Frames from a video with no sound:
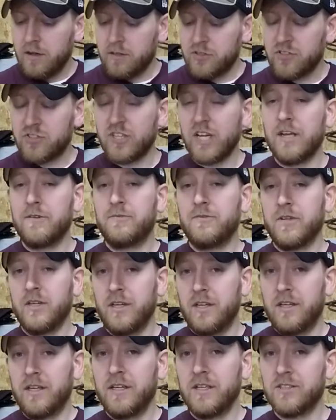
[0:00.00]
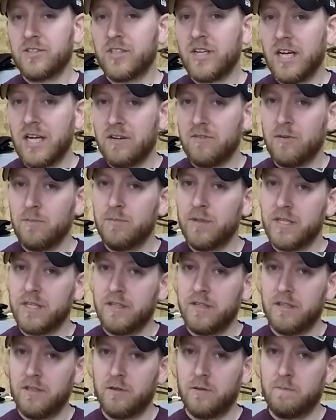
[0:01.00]
safety is kind of a
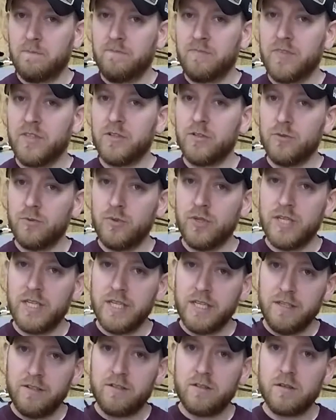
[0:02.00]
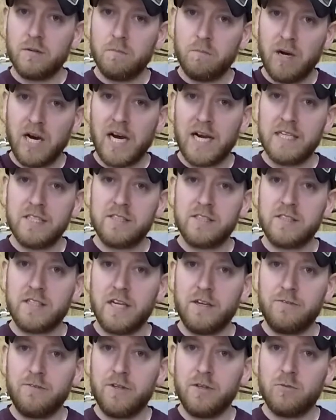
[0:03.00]
big deal. You need to buy
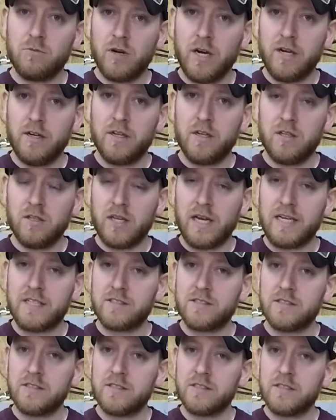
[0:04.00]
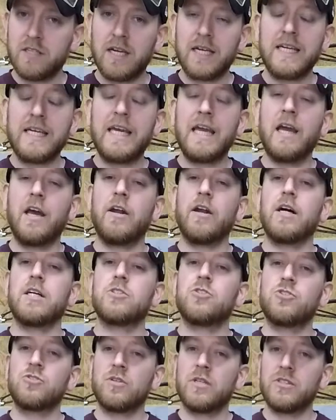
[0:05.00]
safety rated glasses. I
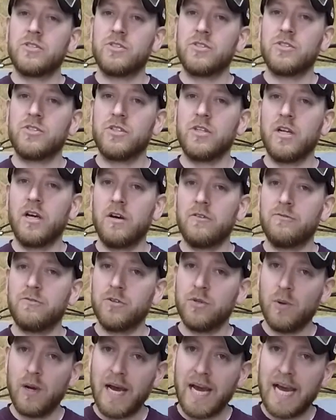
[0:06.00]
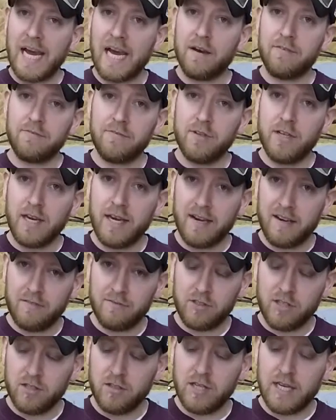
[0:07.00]
cannot stress this enough. You have to
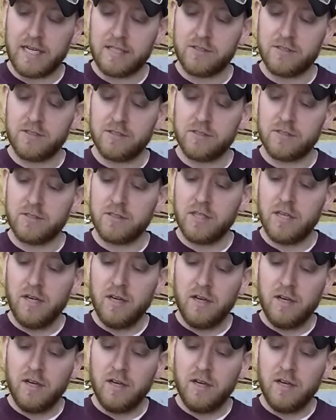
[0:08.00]
have the glasses.